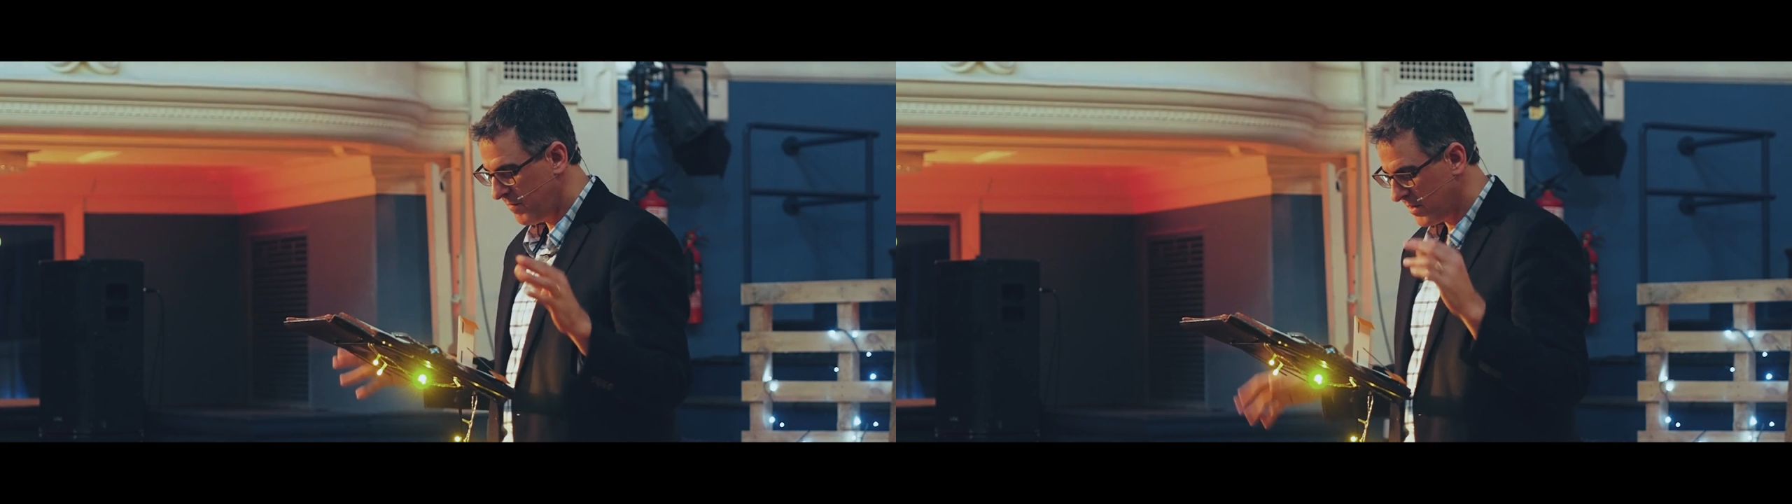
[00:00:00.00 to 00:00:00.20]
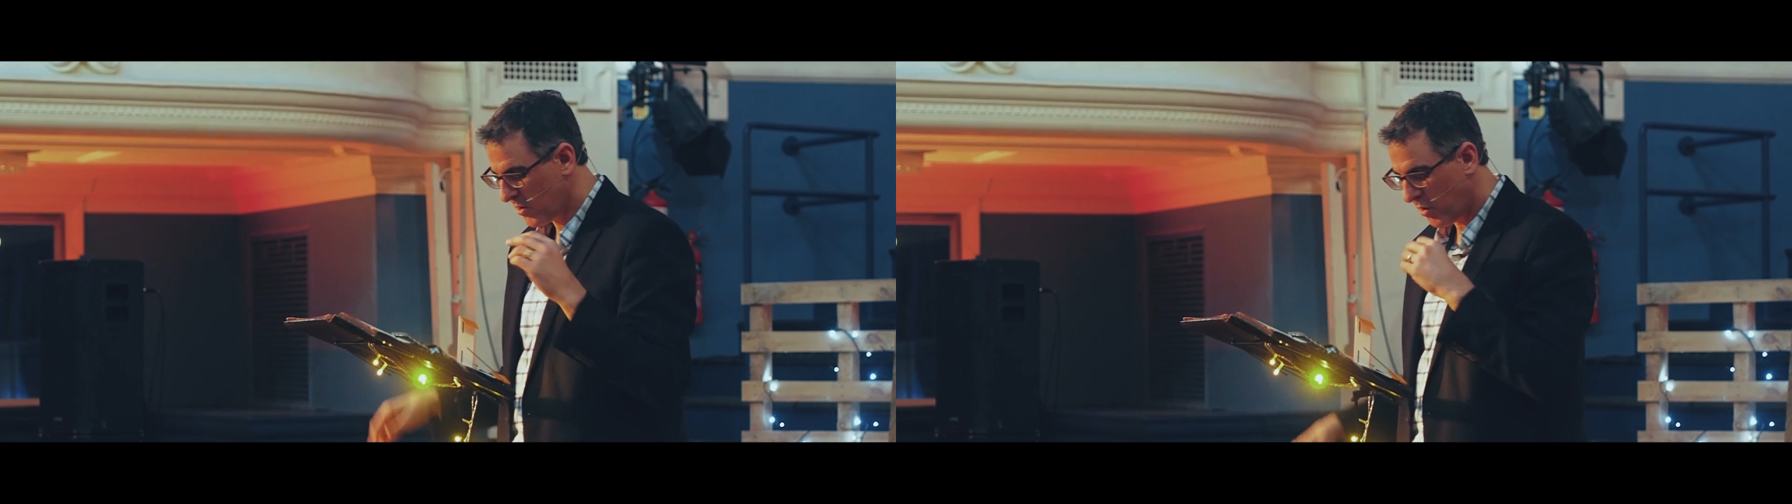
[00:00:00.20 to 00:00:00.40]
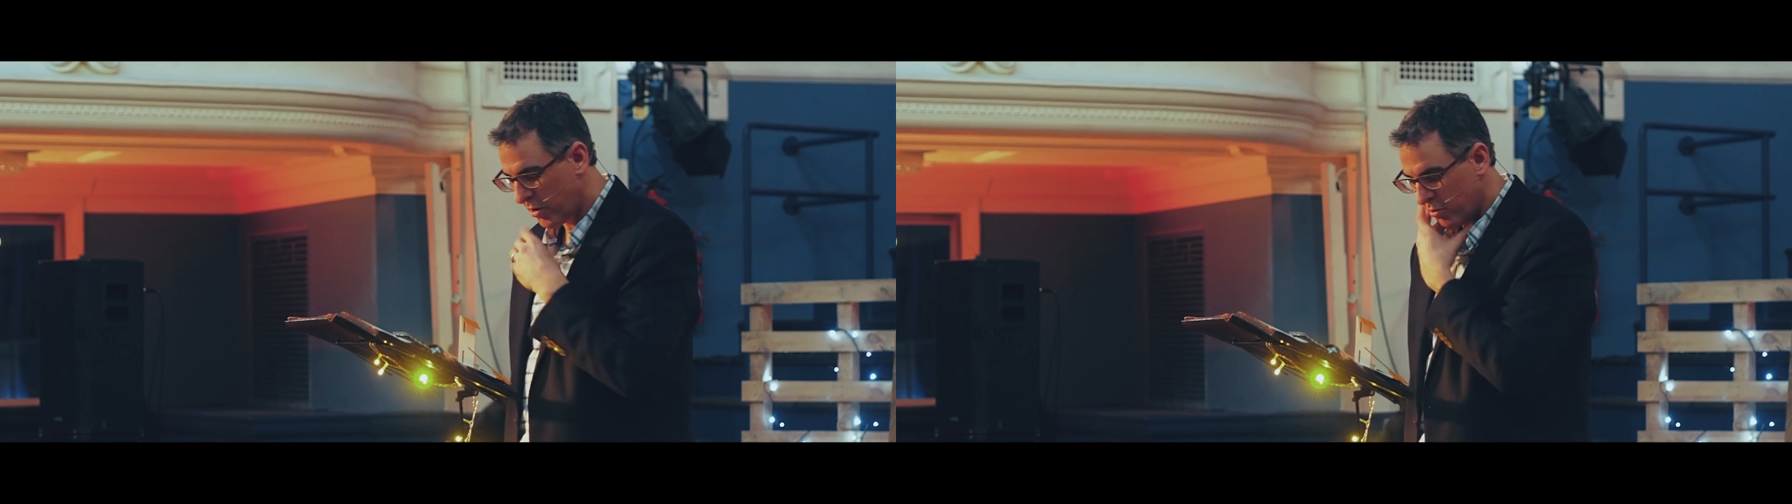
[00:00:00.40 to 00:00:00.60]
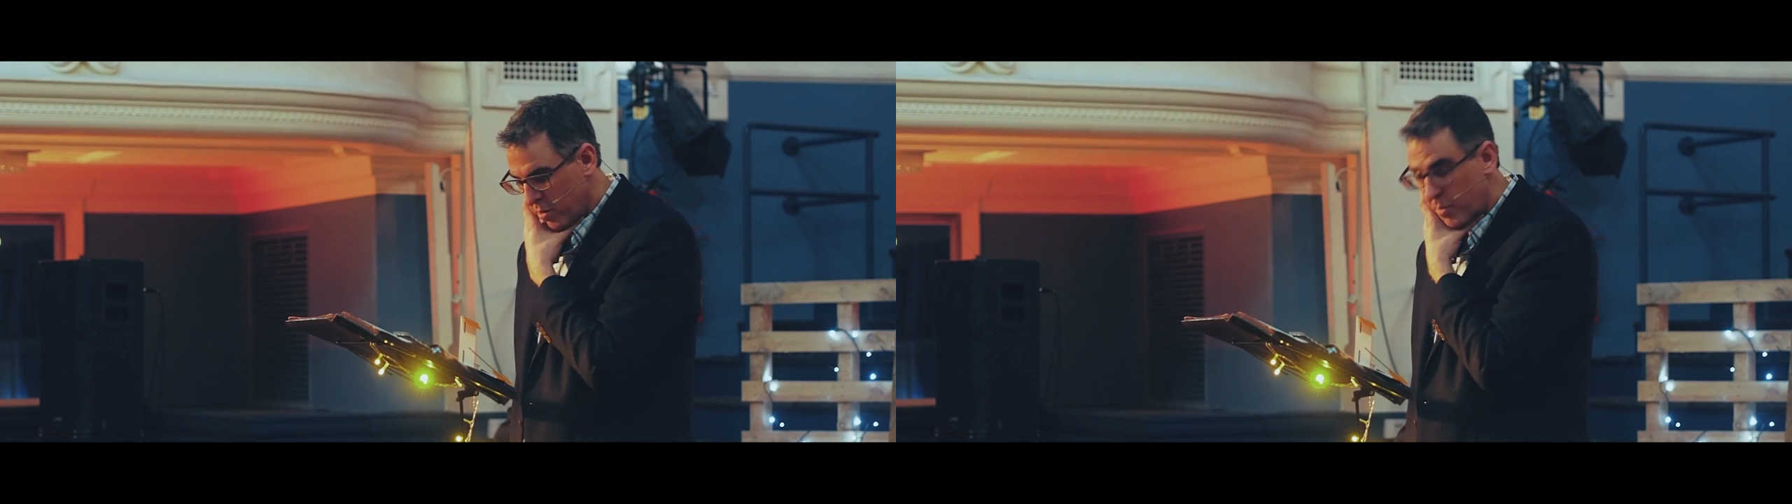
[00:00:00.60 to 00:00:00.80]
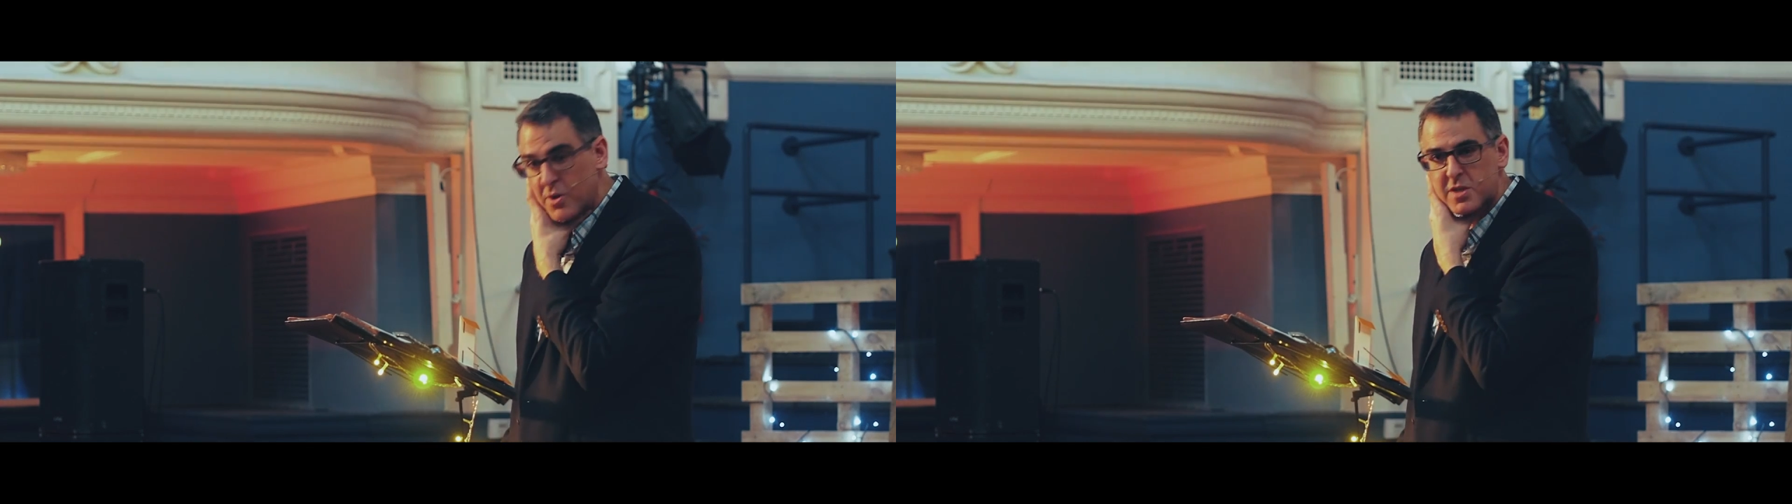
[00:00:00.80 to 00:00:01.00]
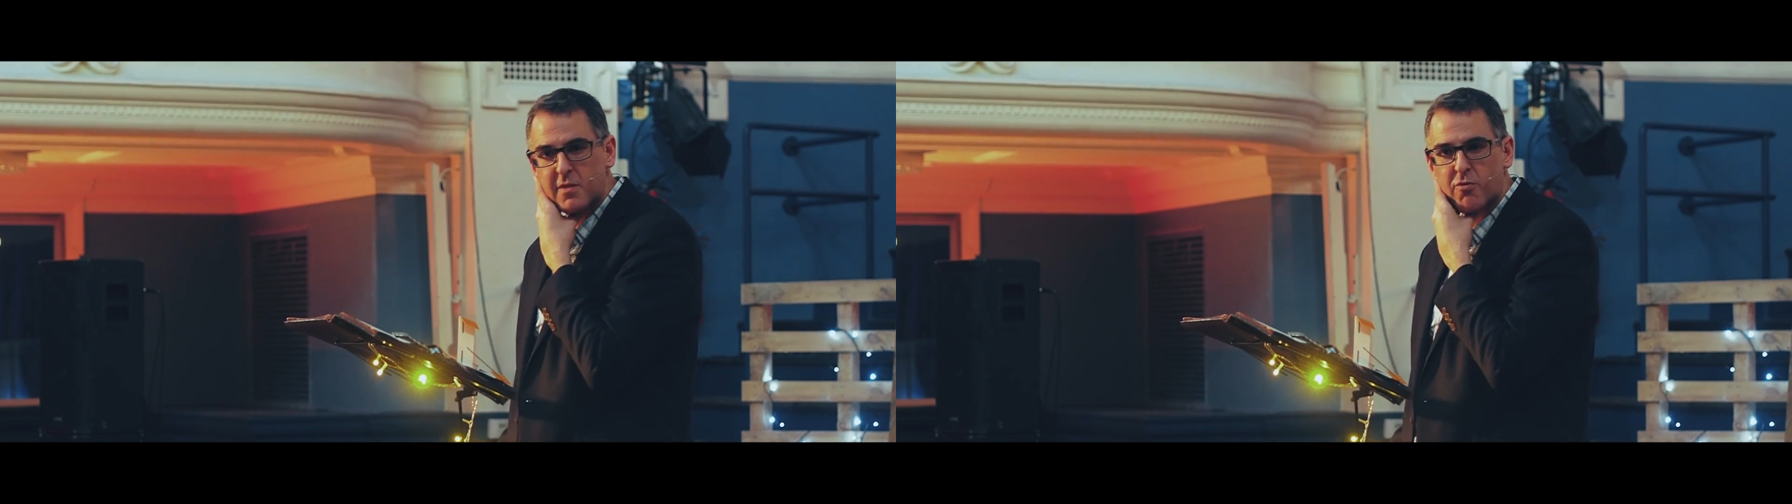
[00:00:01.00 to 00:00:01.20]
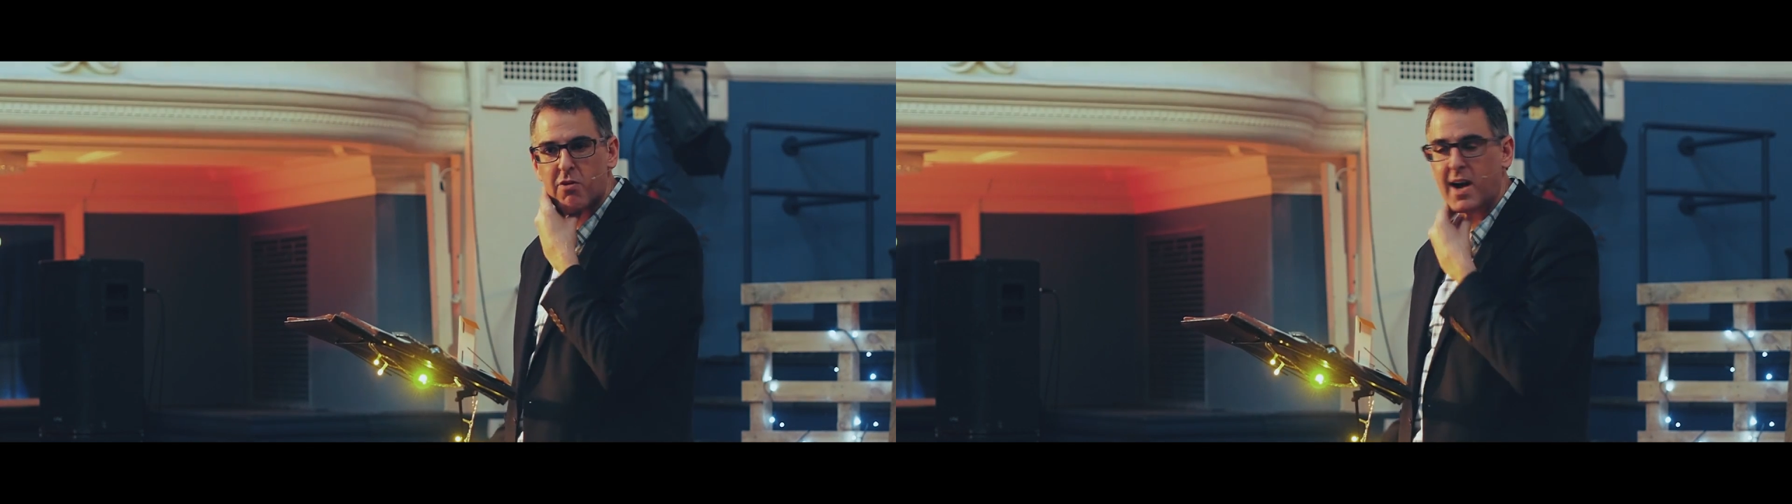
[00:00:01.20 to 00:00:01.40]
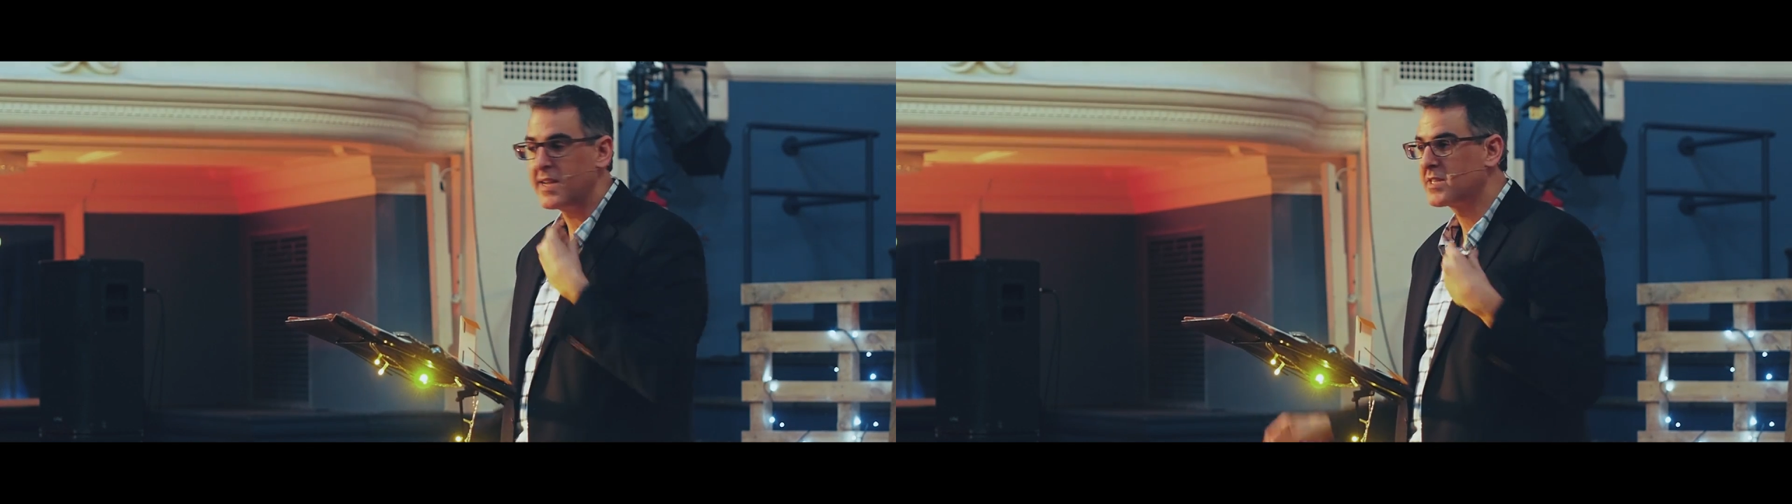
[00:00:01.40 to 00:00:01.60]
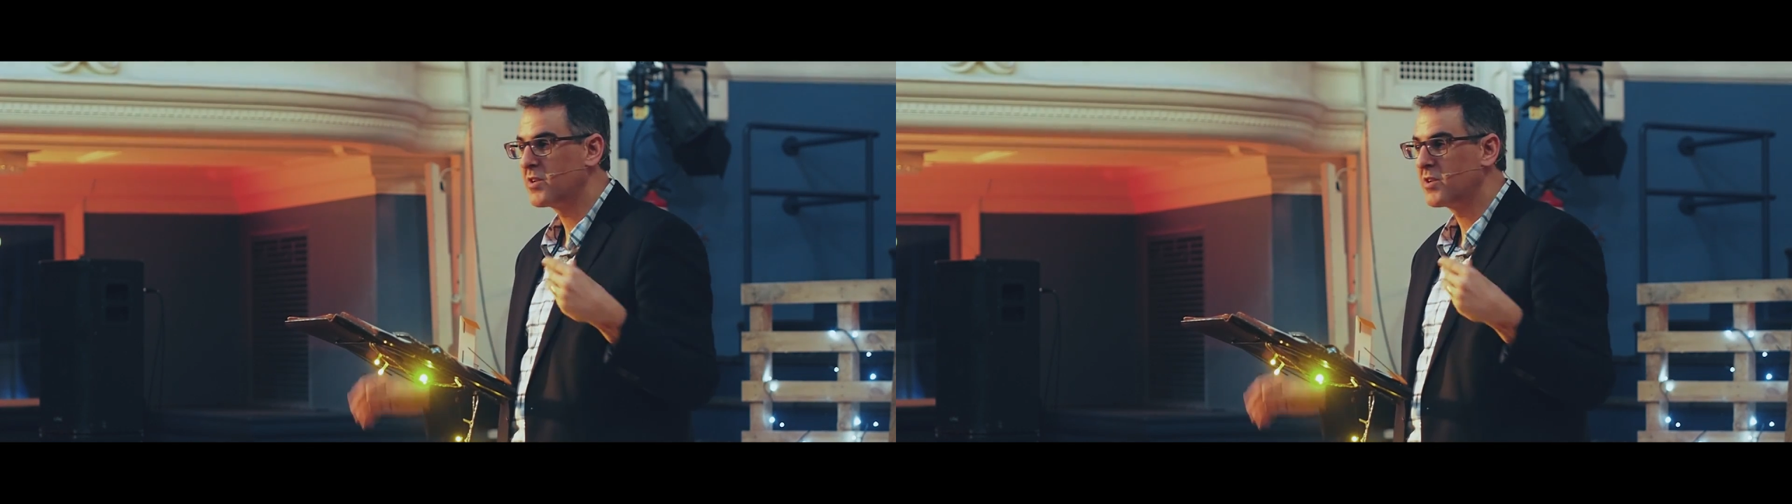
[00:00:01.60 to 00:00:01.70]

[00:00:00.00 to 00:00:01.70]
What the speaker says: in God or the person of Christ,